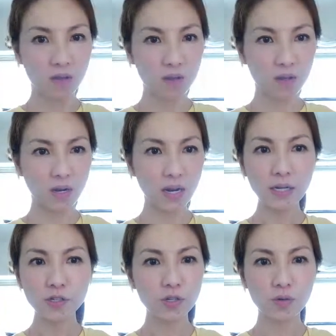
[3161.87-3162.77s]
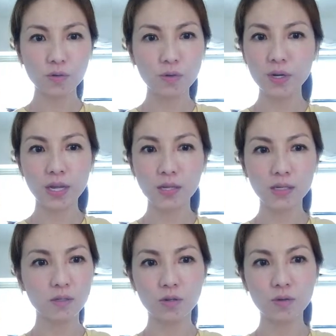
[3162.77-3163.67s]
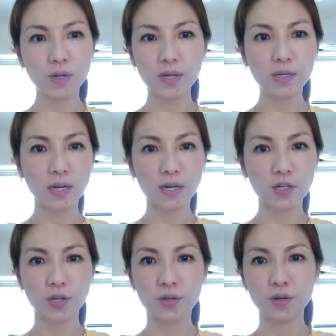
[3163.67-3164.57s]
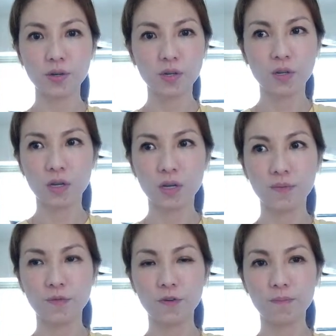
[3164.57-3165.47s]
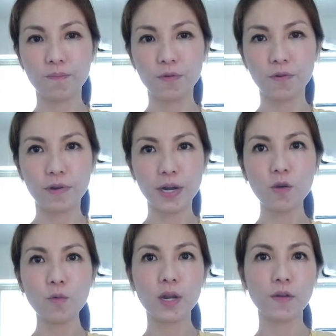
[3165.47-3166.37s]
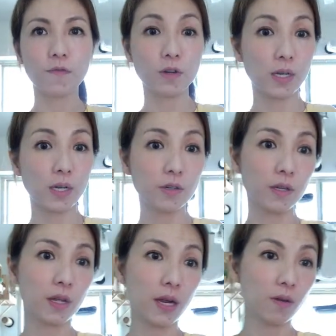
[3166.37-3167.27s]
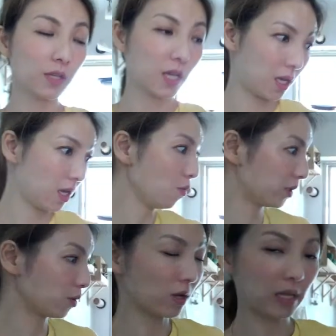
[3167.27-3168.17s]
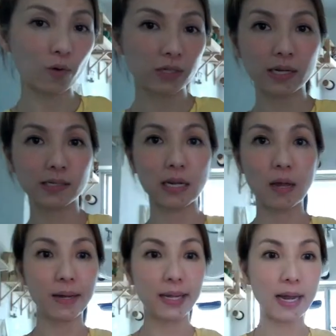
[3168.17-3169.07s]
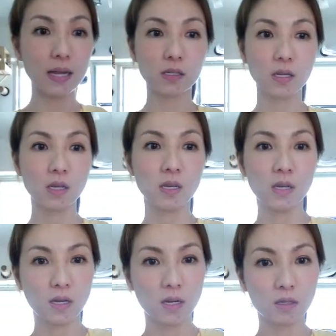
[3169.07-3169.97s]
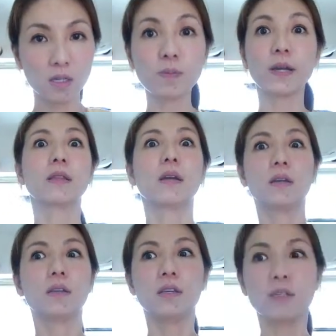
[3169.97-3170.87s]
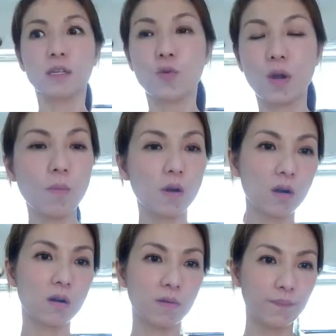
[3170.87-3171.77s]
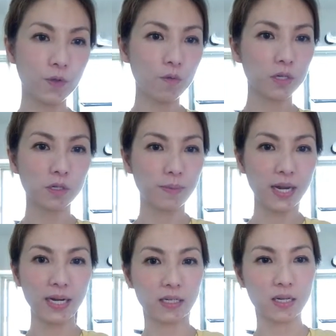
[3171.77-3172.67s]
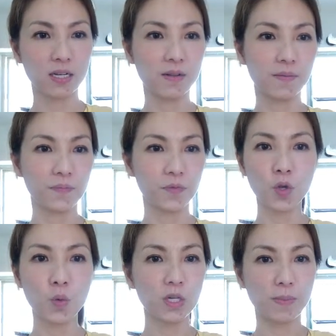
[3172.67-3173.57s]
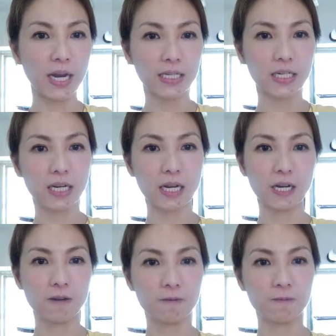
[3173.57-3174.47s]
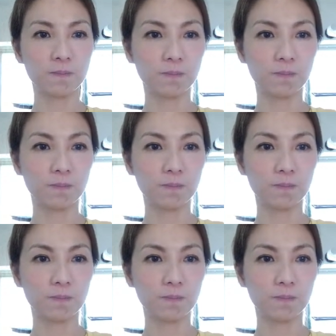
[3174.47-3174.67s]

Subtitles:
I actually don't know any cats that don't hiss at each other. For Burrito, when he first entered the house, he was the one that was hissing at my cats, despite that he's a newcomer. No respect, no respect. But